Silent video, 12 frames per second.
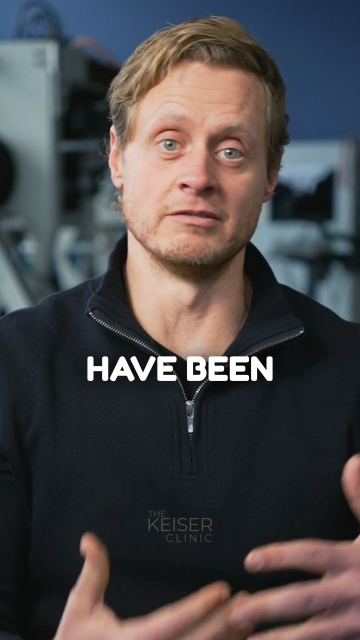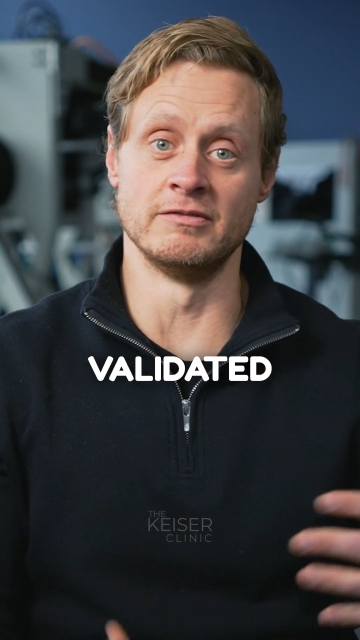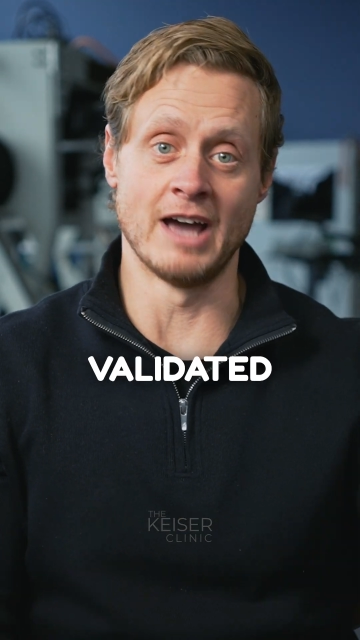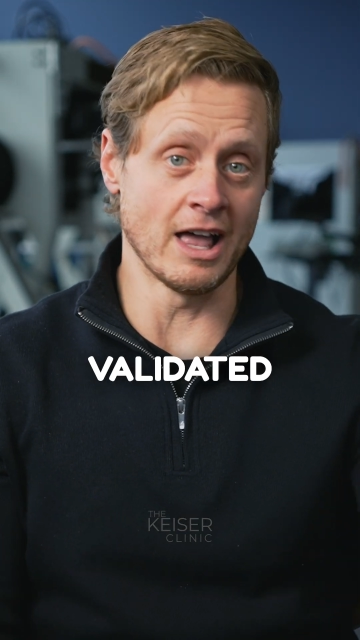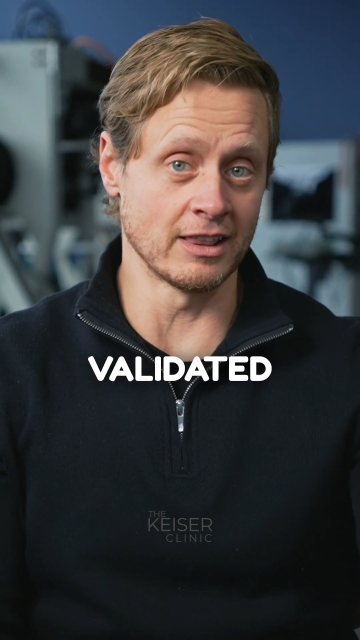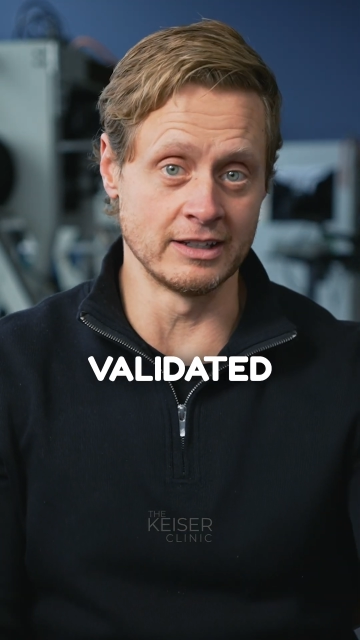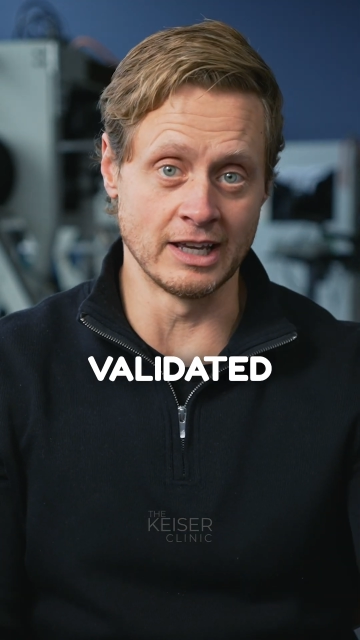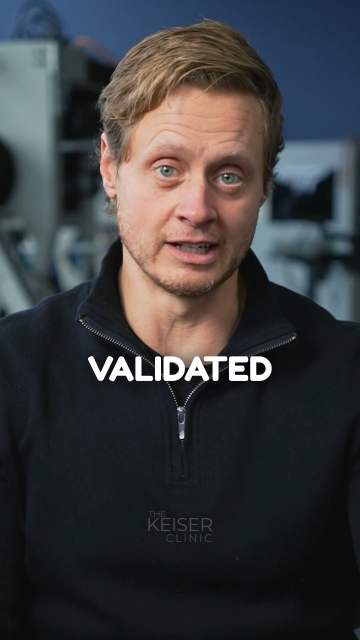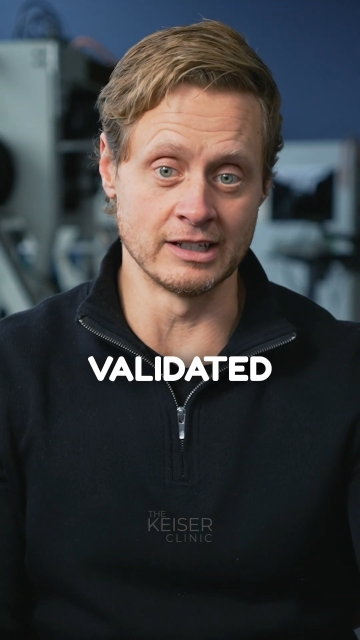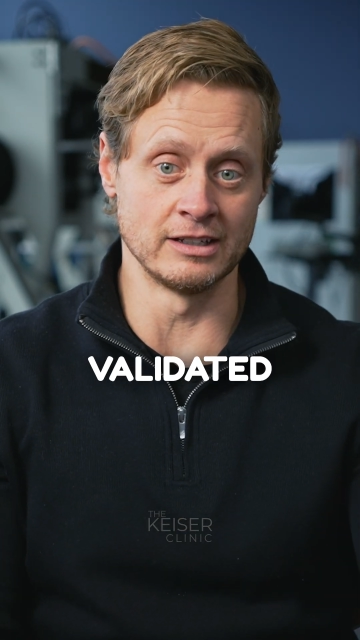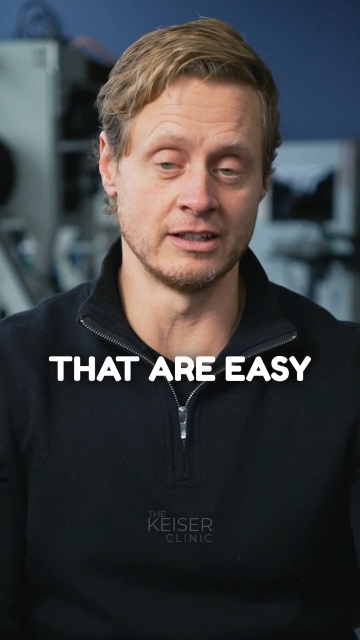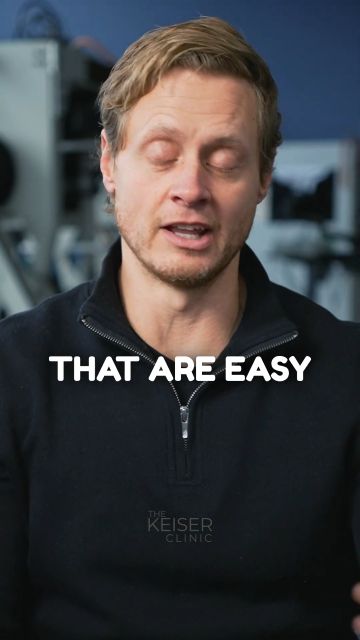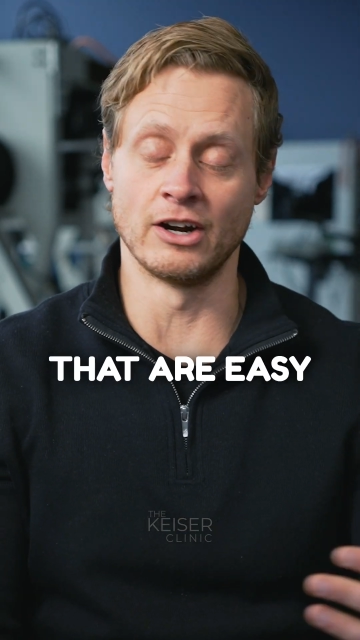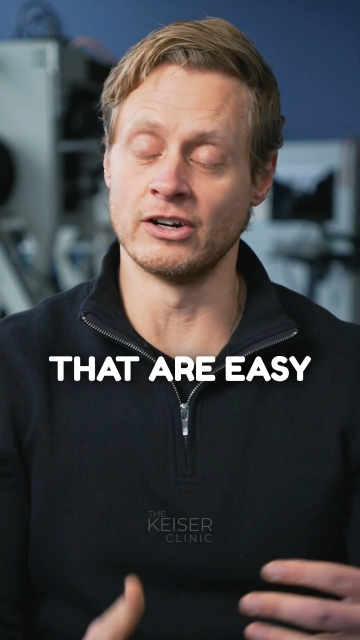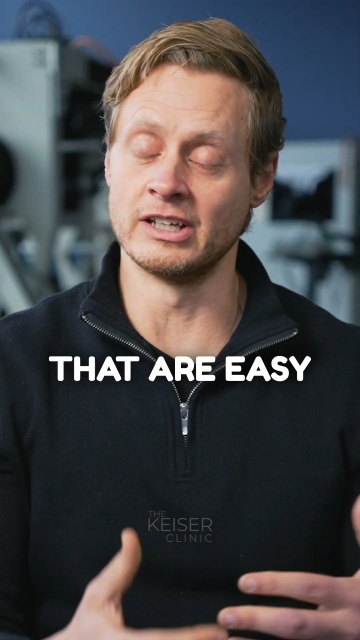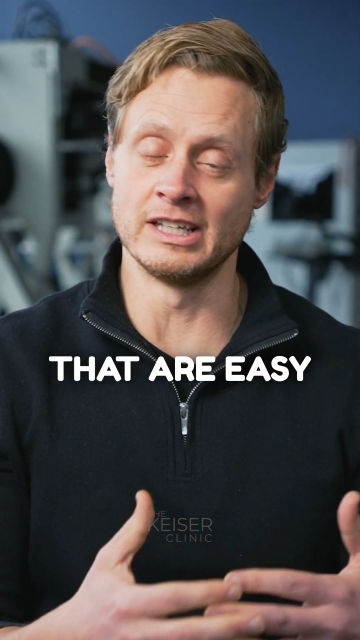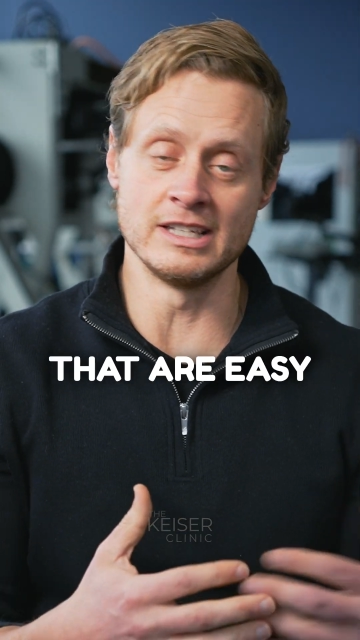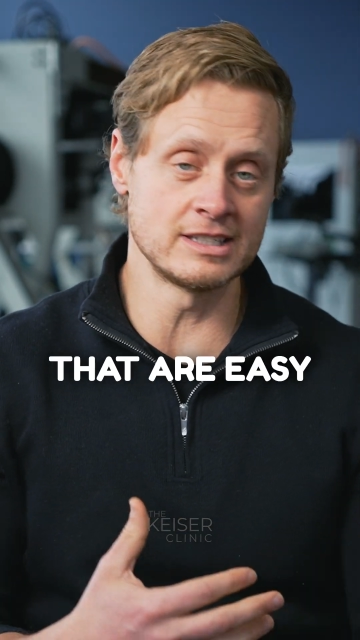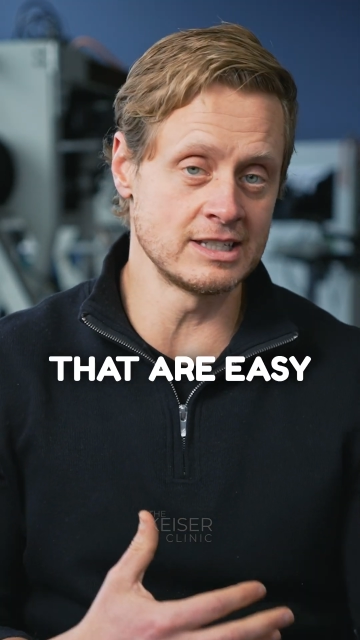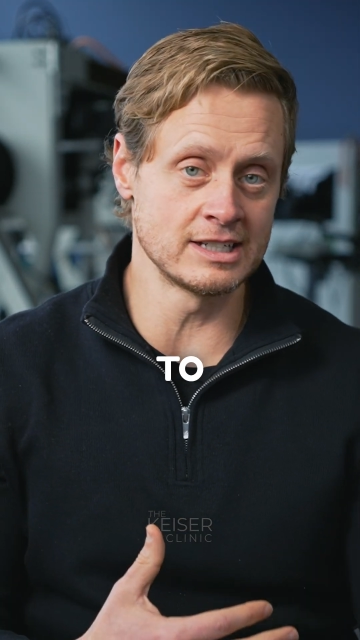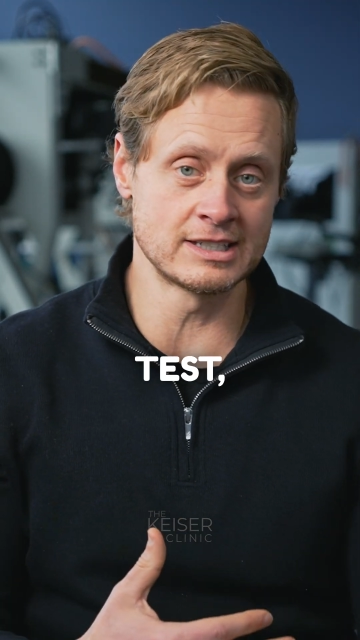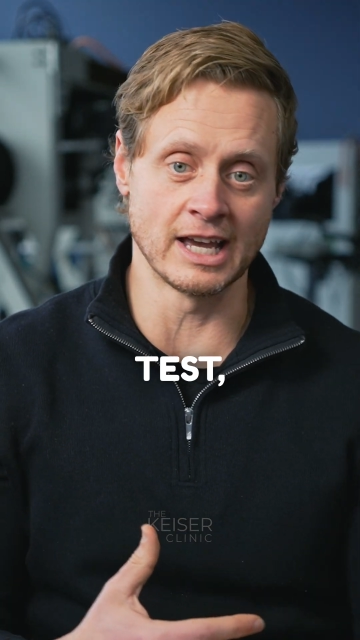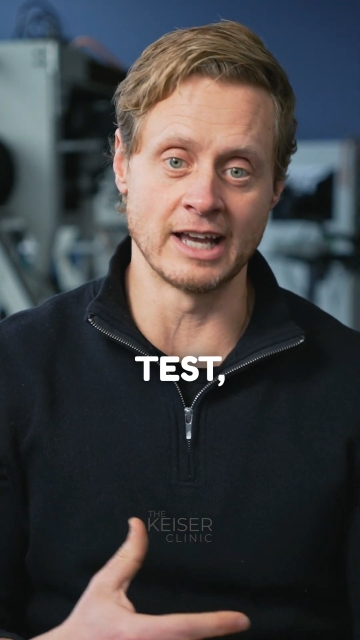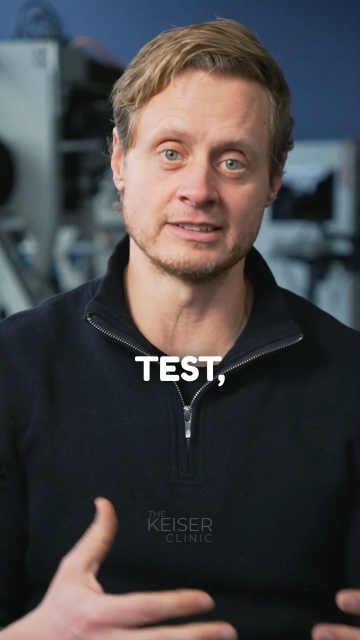validated that are easy to
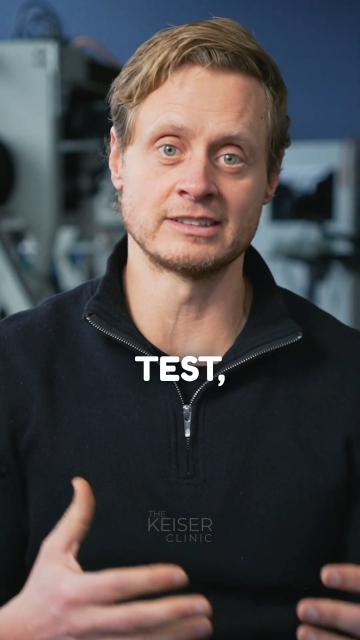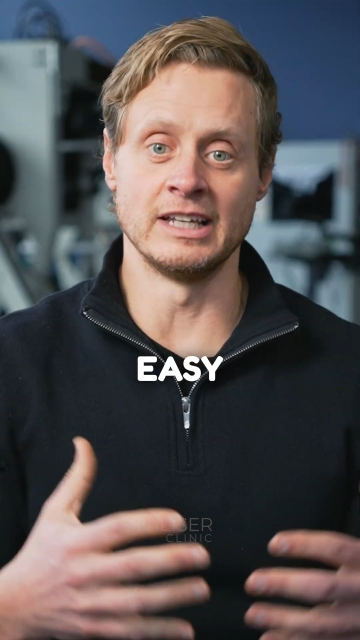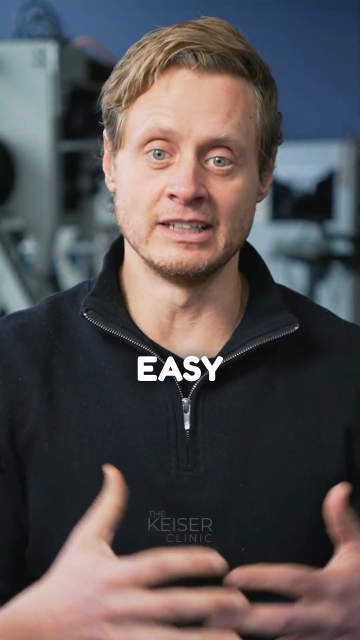test,